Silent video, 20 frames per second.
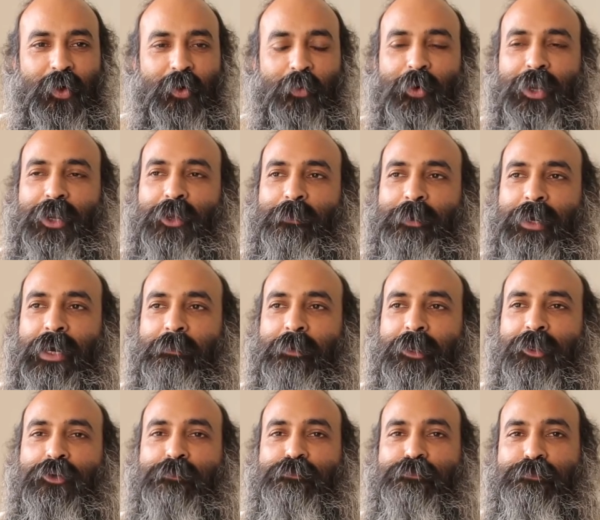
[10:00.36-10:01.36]
Will you be
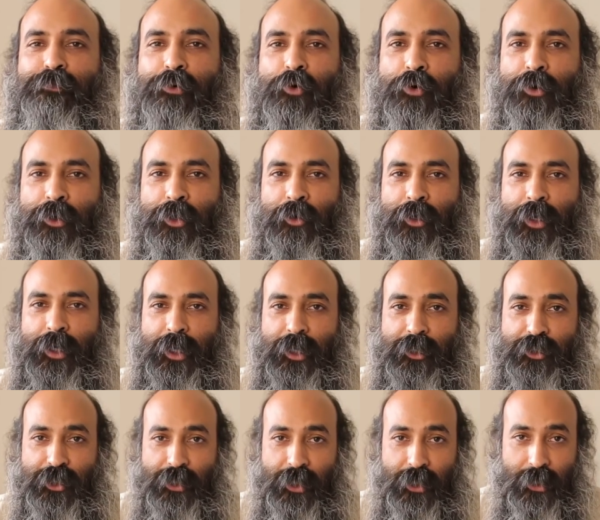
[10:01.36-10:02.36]
able to pour your
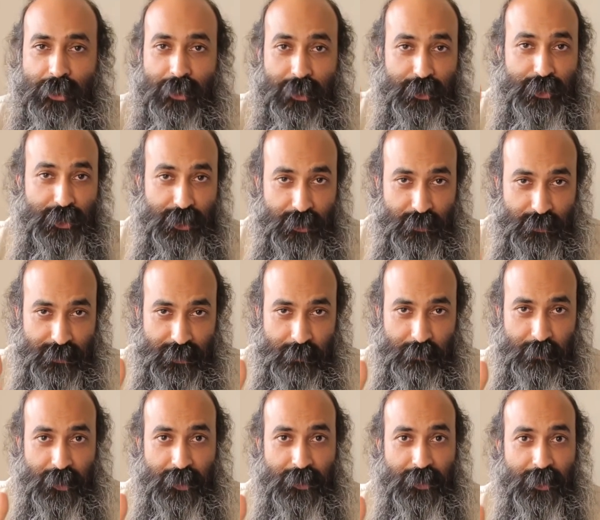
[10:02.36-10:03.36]
attention and energy into
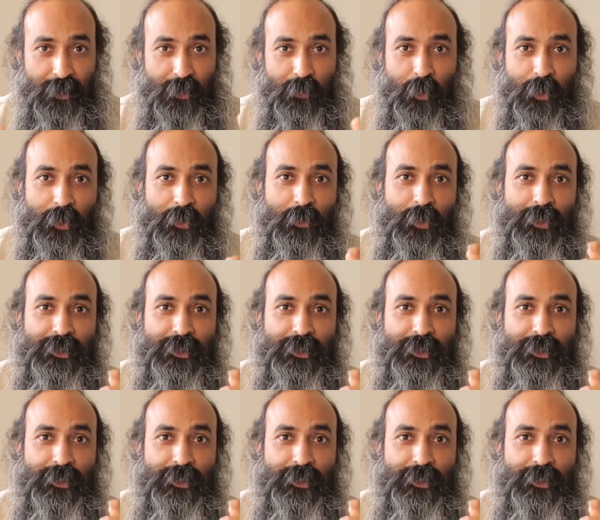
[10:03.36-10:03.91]
something that you want to